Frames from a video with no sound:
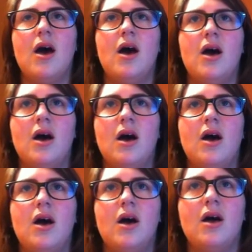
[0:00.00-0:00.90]

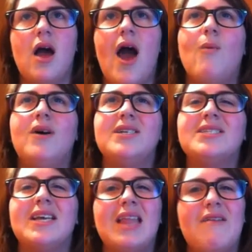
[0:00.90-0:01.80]
I want to
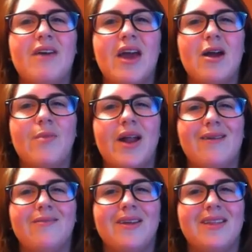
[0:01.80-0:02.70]
say Levier, but I
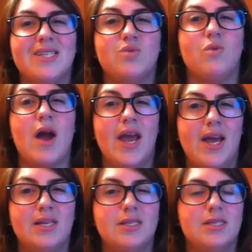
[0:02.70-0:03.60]
don't think that's
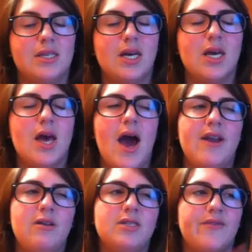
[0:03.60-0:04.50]
right. I
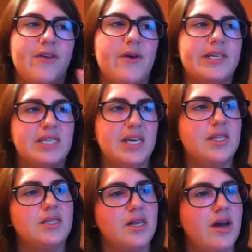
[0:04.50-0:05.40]
know there's a few
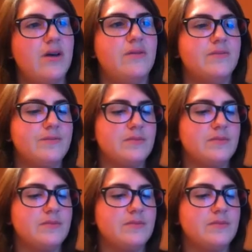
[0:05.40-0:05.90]
Exceeds, you know,